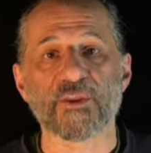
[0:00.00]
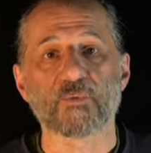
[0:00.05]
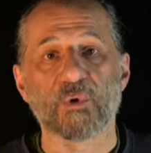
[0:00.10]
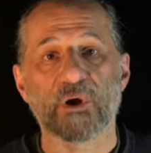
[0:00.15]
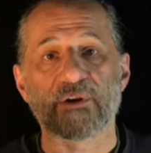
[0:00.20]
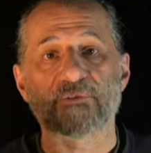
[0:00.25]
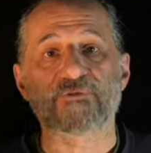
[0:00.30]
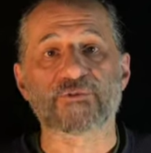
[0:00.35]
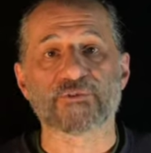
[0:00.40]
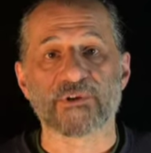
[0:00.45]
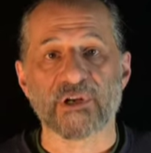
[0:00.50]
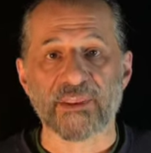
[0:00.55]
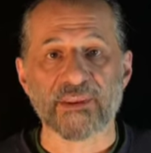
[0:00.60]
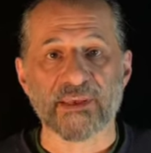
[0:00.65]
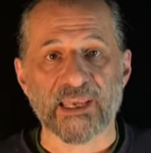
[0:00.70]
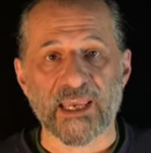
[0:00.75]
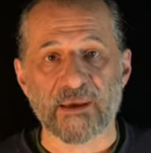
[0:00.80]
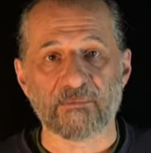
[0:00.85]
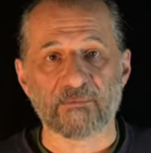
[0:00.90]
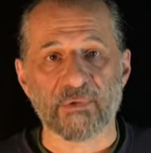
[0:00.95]
one for another
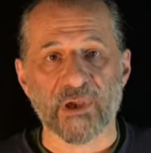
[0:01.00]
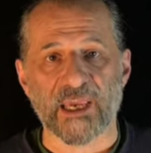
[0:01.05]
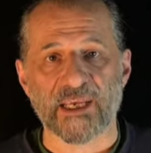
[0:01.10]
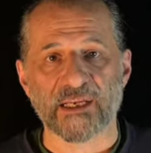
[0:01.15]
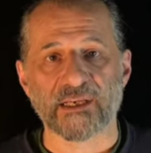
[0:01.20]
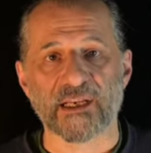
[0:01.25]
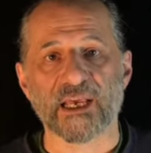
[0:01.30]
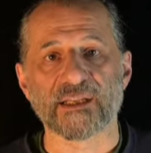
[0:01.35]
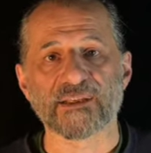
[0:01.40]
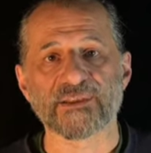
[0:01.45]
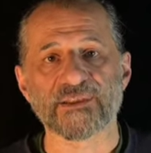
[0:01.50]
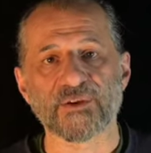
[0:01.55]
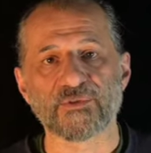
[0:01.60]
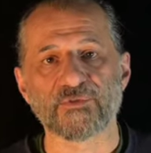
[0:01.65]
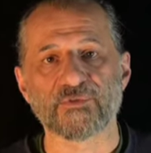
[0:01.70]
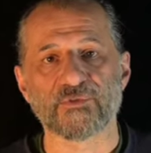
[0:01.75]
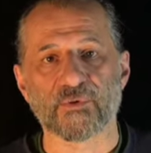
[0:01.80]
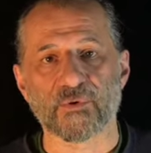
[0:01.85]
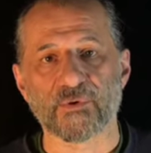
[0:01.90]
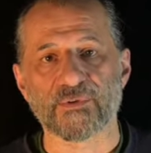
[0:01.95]
campaign, and so
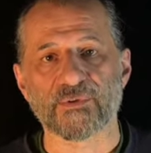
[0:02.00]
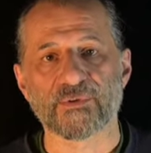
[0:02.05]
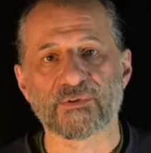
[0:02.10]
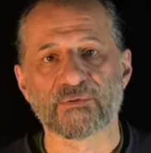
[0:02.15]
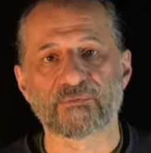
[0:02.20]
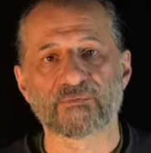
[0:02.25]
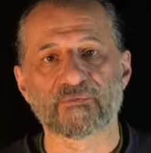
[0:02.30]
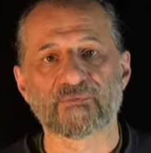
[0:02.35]
forth.